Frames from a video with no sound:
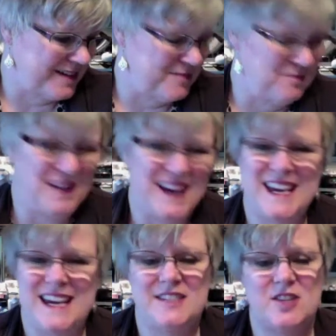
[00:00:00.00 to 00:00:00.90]
my
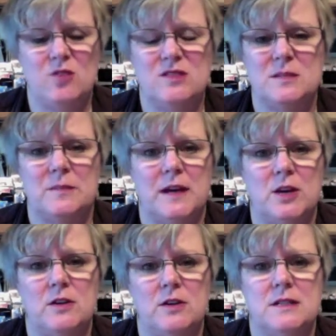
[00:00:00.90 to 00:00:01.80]
ketones in my
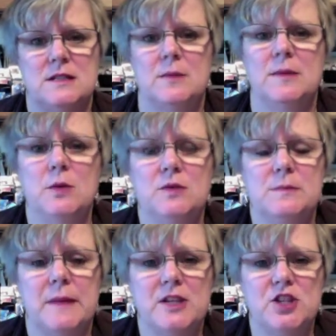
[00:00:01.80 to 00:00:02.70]
urine, somebody was
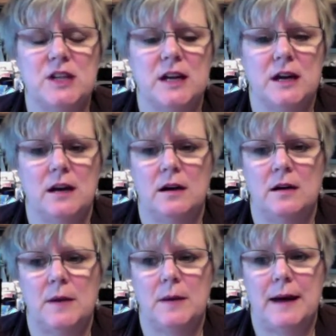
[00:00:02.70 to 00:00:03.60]
mentioning um,
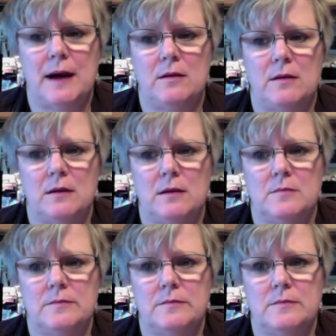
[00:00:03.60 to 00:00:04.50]
about um,
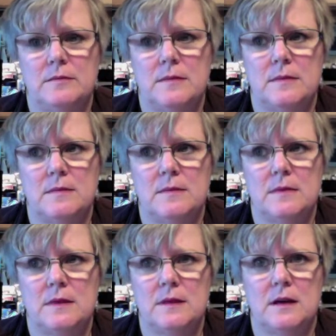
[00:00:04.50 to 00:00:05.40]

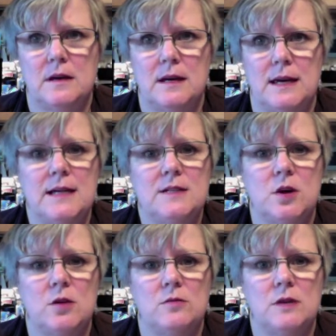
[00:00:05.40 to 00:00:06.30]
the
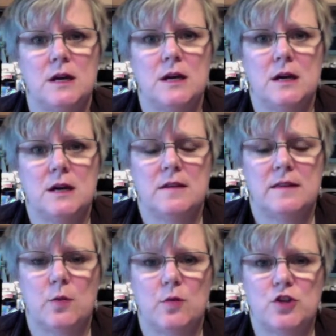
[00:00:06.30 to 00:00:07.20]
ketone. They
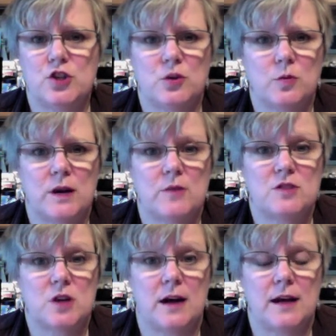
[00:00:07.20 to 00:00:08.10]
weren't sure what I was
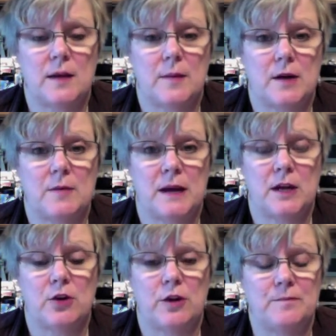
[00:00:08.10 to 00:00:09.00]
talking about in my
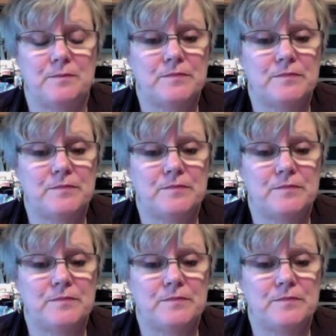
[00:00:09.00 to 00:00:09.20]
urine.